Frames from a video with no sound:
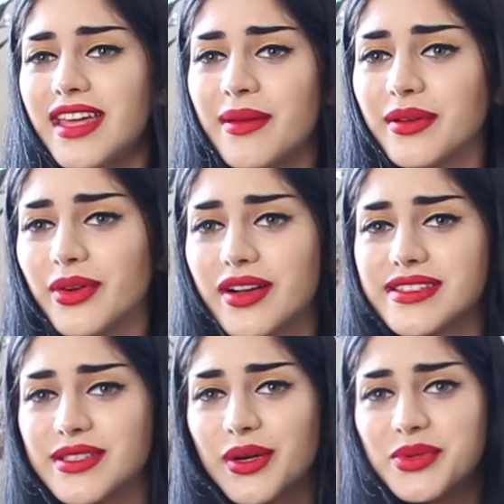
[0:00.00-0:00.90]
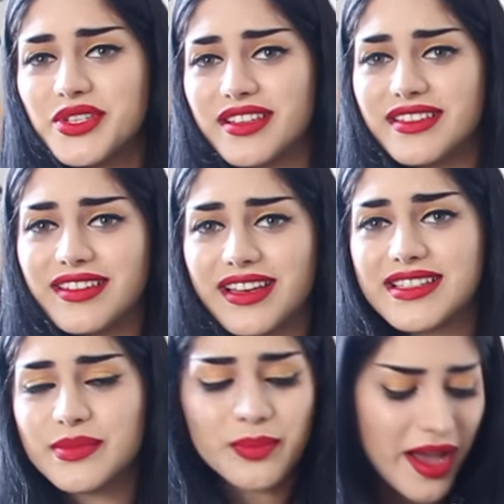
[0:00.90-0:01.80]
came across the ocean, and
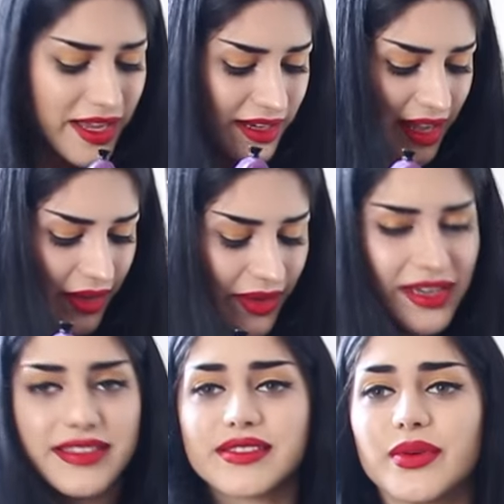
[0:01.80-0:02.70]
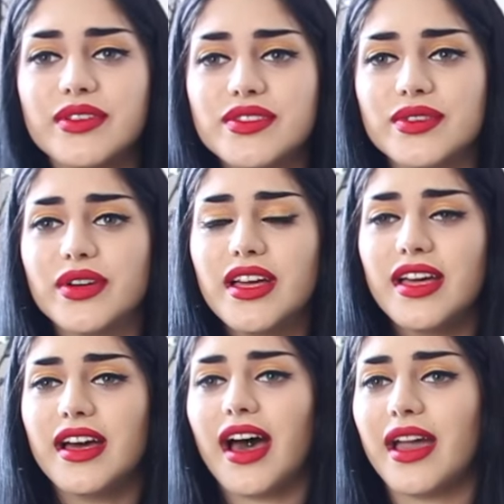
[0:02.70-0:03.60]
it's mine now, and it's going to,
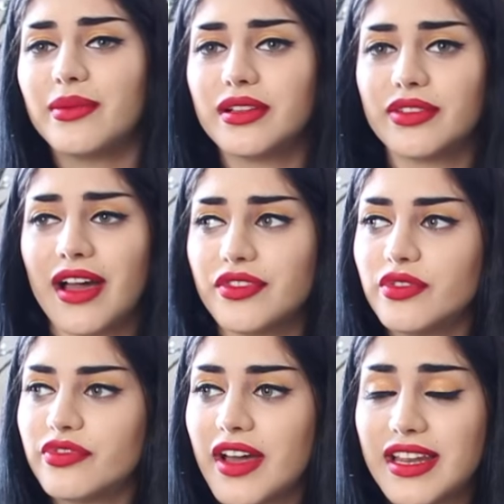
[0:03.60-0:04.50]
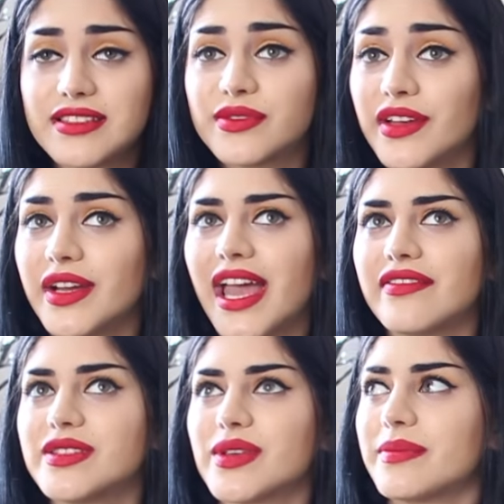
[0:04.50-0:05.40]
I will have to find, it's very
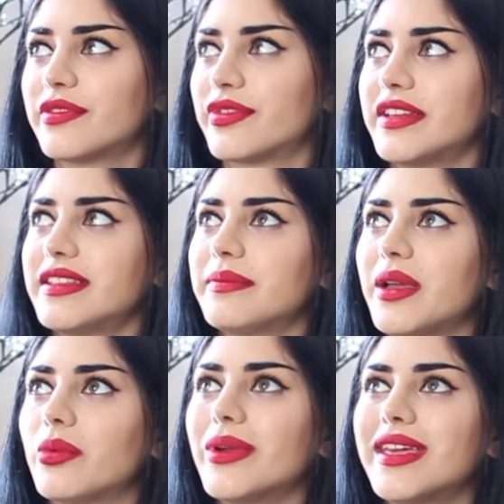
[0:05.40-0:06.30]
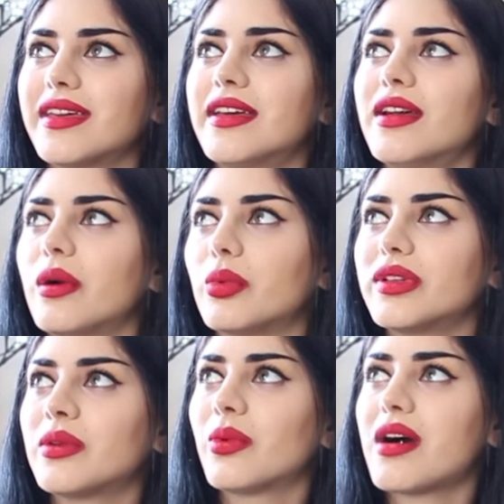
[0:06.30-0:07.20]
heavy, so I'm afraid that my weak
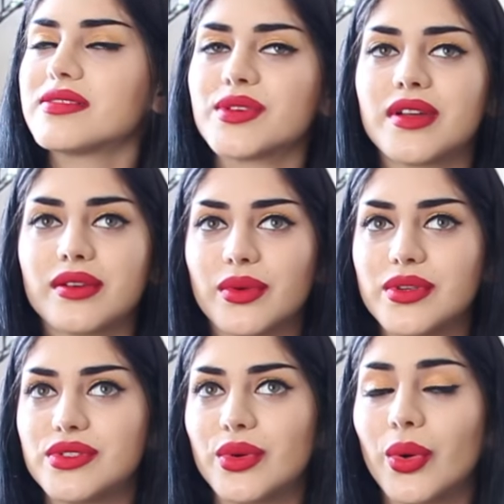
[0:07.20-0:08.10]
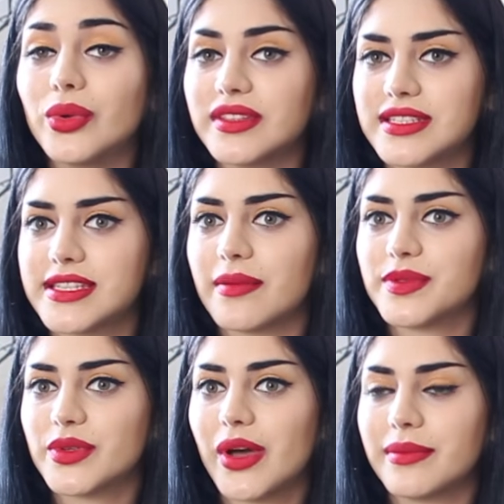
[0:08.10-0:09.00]
wooden walls are not going to hold this up,
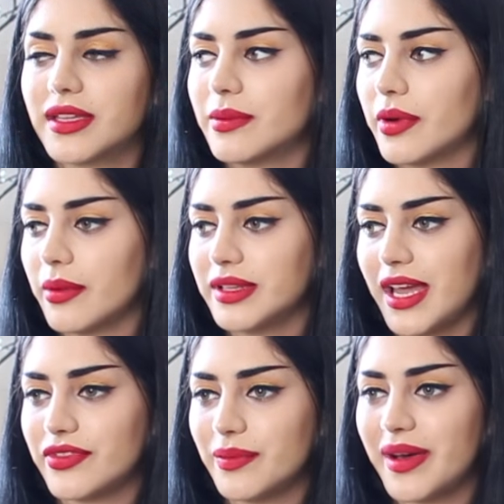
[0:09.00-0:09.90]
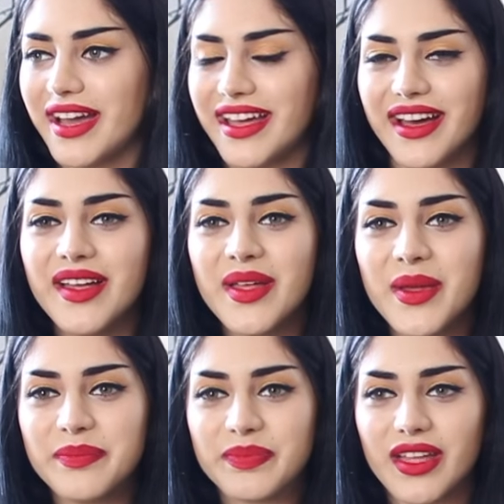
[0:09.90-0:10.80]
so I'm gonna probably have to buy
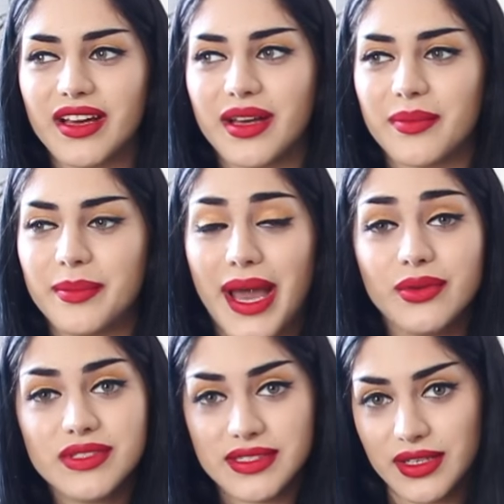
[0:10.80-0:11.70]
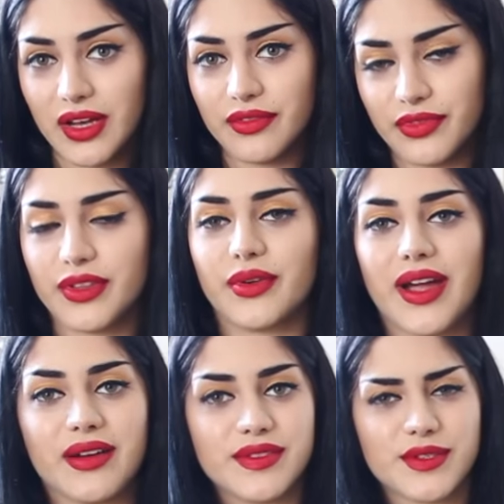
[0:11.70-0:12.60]
a, a mount for the
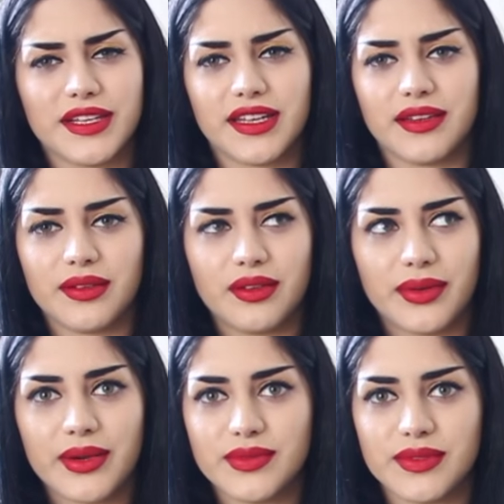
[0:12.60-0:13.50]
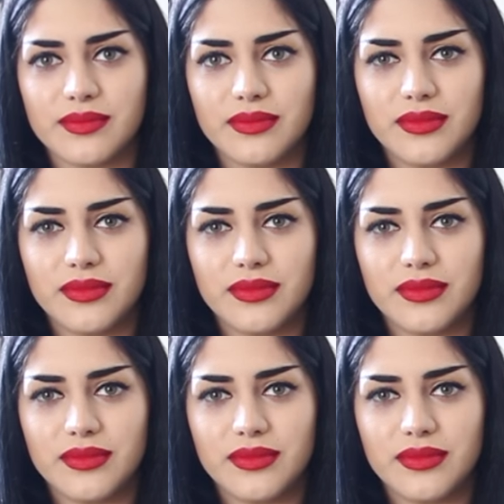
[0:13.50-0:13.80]
ground, so like a ground